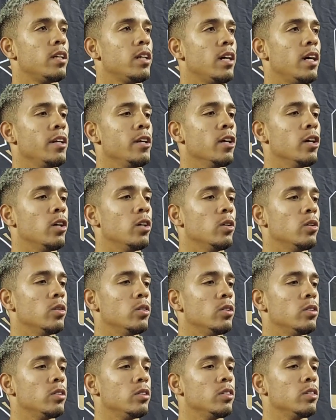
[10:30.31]
I know
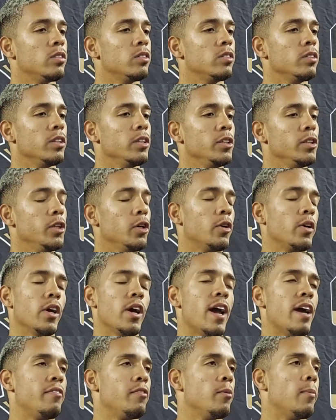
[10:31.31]
you,
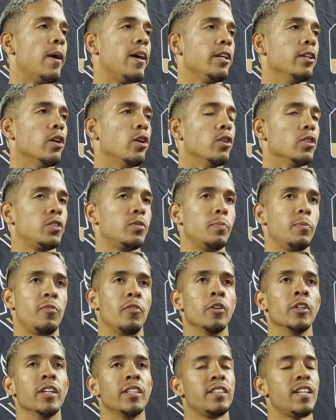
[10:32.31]
everybody knows
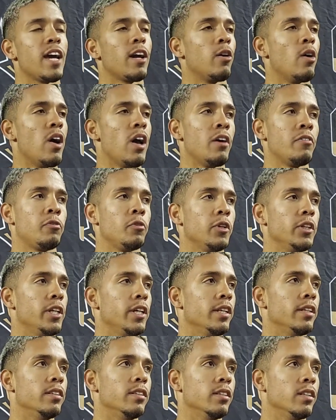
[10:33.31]
from the second half we
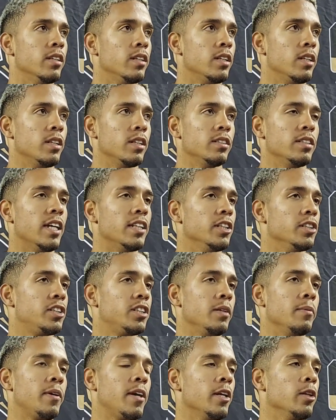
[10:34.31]
did that this
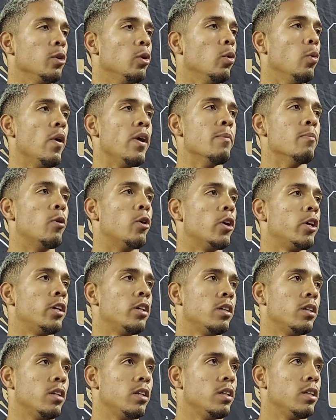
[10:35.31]
team can do way more.
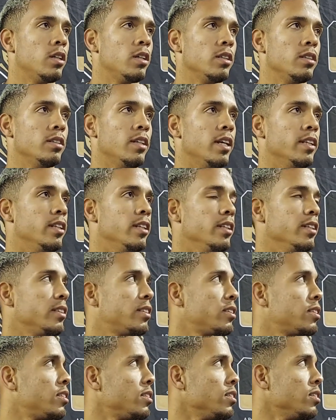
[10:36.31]
That
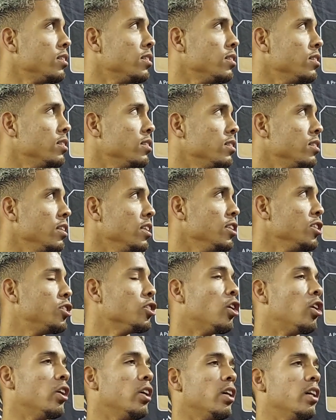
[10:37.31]
this is
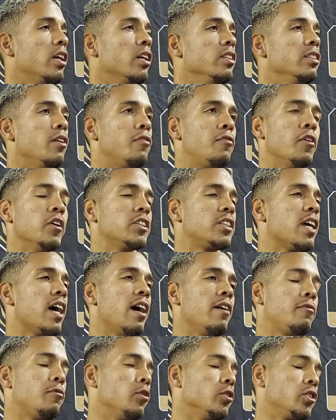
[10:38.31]
not, but the first
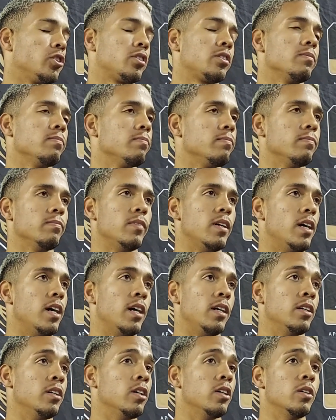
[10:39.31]
half was,
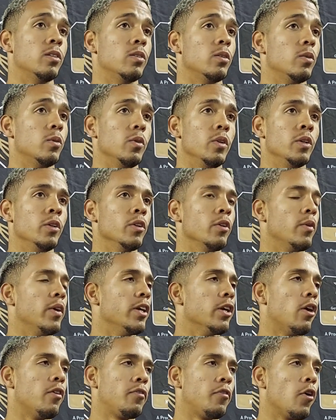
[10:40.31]
I don't know, we're
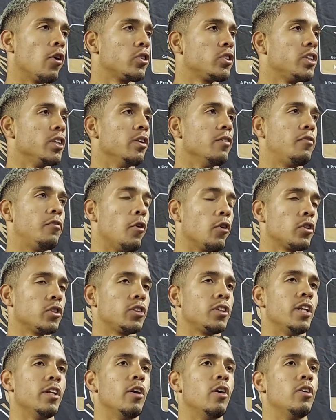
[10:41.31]
not
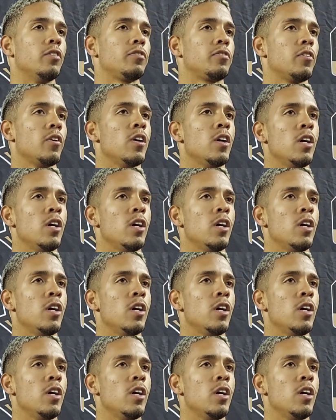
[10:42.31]
focused enough.